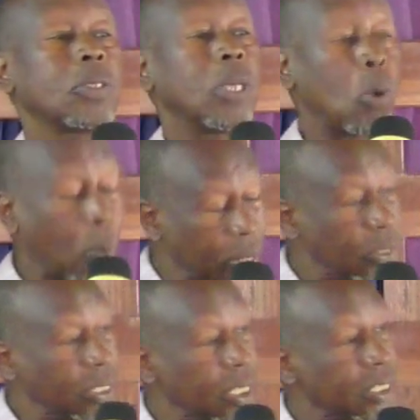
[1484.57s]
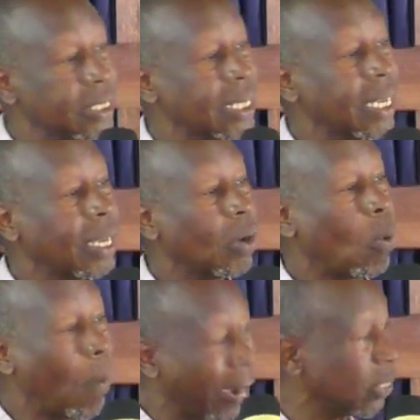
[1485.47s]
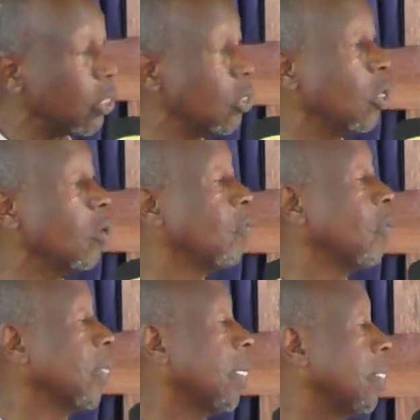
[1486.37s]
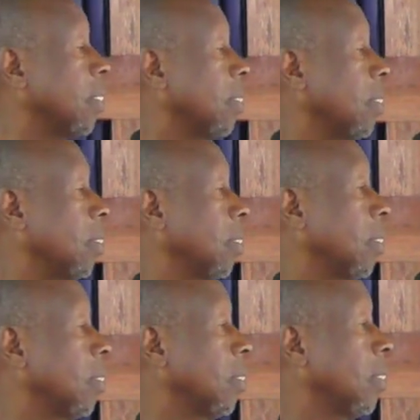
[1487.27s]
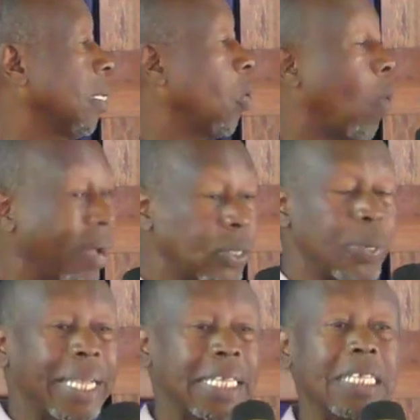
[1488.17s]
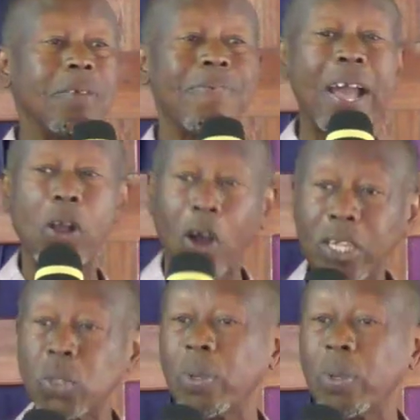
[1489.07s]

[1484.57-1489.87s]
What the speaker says: The question is, why don't you look for it? Once you identify God's